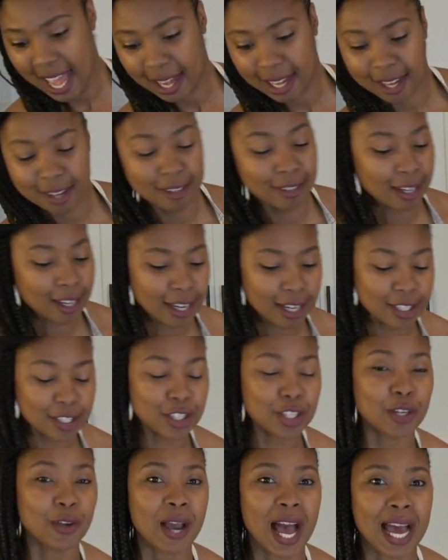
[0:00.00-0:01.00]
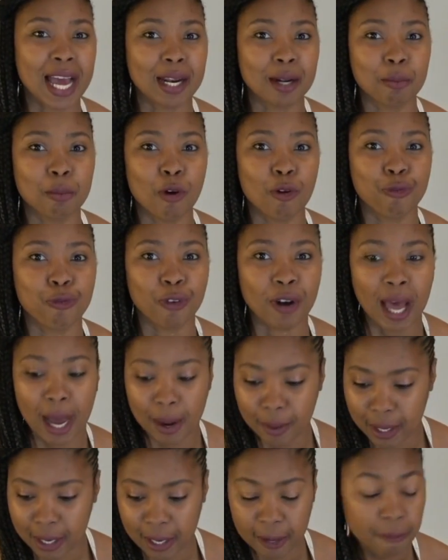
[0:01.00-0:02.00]
Gonna continue adding more
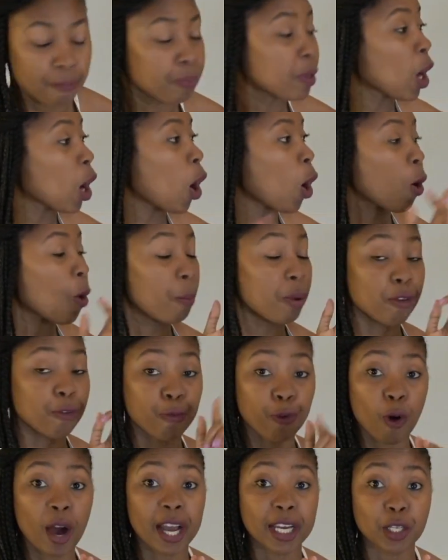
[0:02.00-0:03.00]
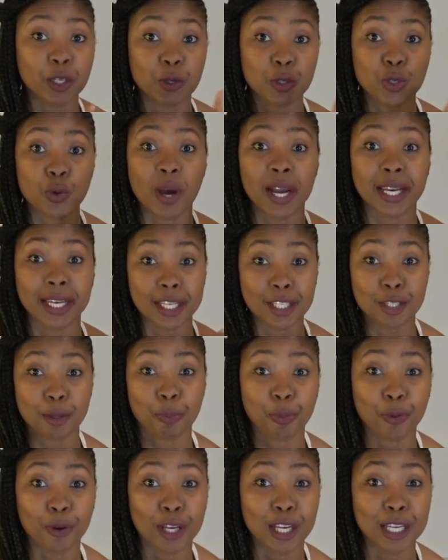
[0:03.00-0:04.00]
flour. Oh, before I do so, I need to
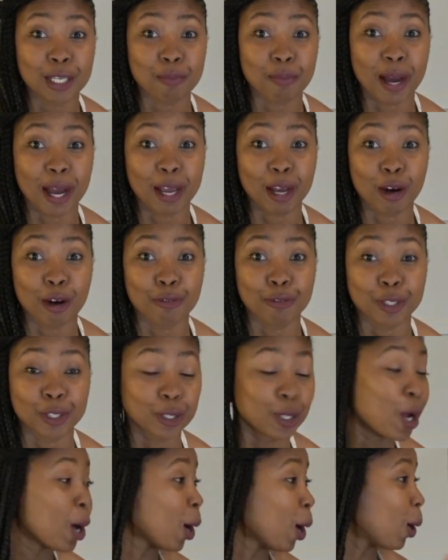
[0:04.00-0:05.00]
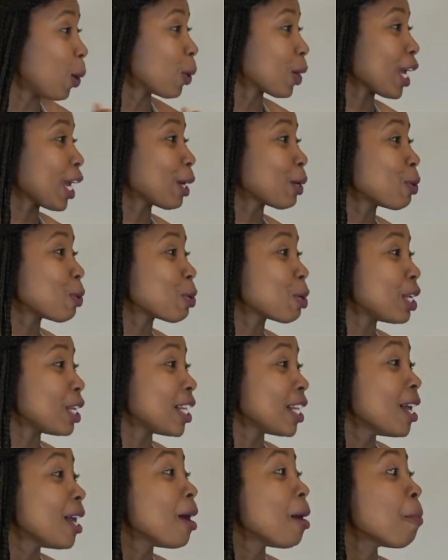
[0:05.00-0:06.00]
preheat my oven. Okay,
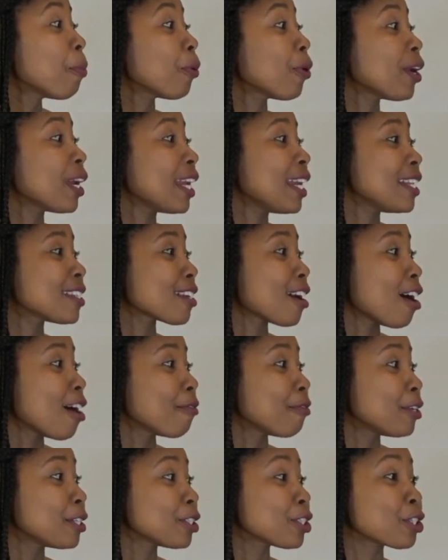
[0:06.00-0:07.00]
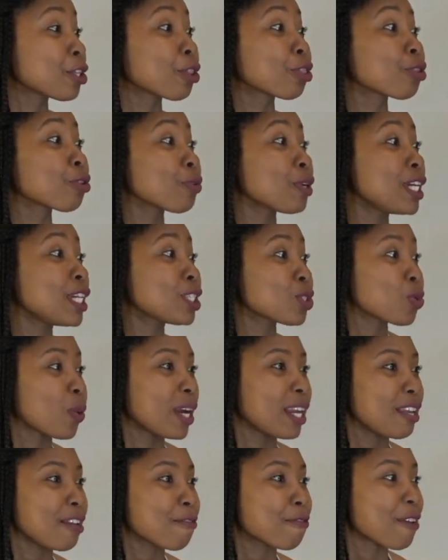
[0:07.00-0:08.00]
Google, preheat oven to
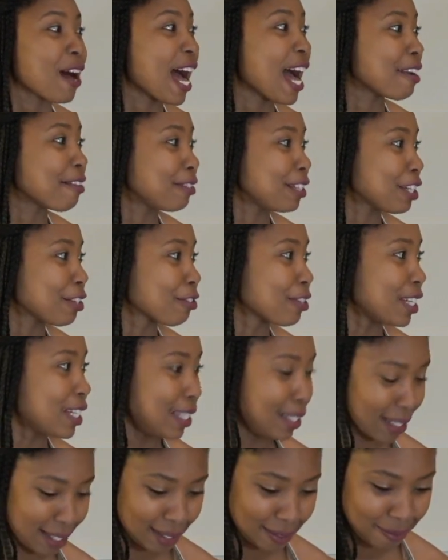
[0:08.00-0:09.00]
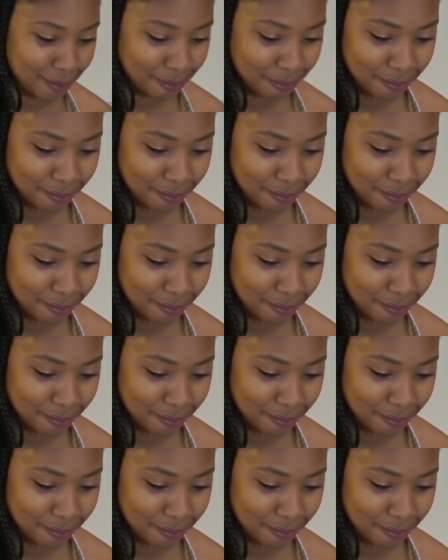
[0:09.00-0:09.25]
325 degrees.